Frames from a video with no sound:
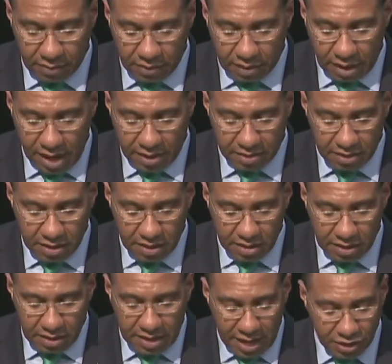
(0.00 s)
at the
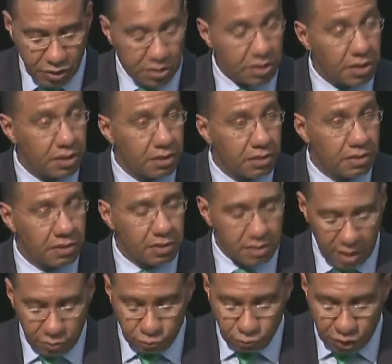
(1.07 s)
national
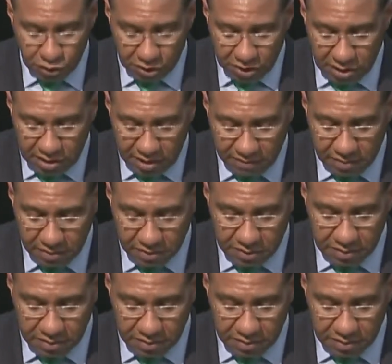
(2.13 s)
and regional levels.